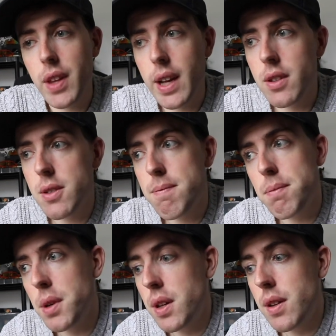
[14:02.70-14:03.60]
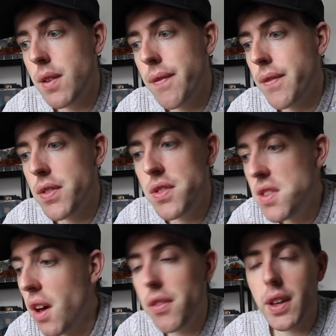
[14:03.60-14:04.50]
everything else, but
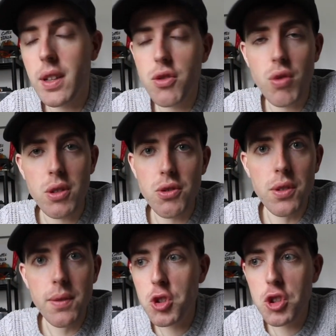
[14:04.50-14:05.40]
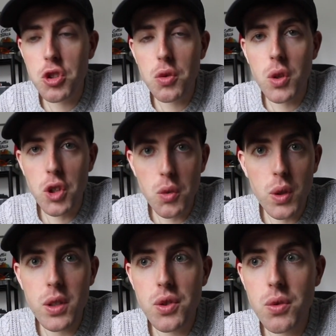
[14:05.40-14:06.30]
nothing structured. Just do what you
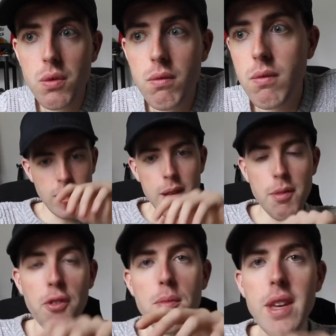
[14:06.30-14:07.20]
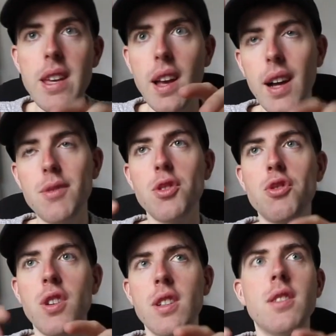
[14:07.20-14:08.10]
want to do. But for me, I've
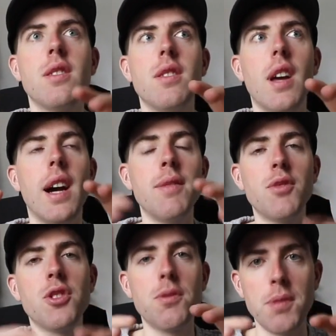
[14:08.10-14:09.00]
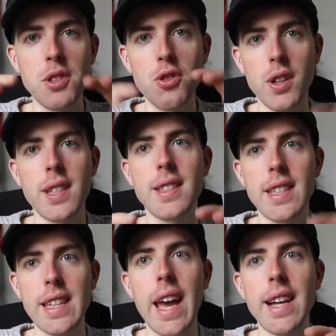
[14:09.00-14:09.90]
just been trying
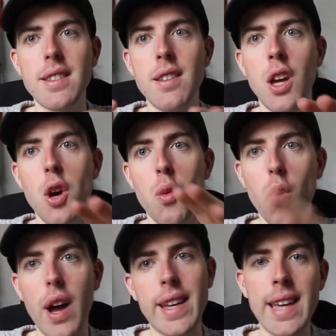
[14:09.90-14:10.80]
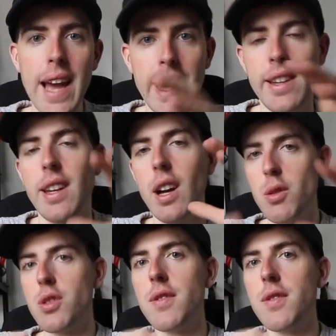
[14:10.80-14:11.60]
to get what I can out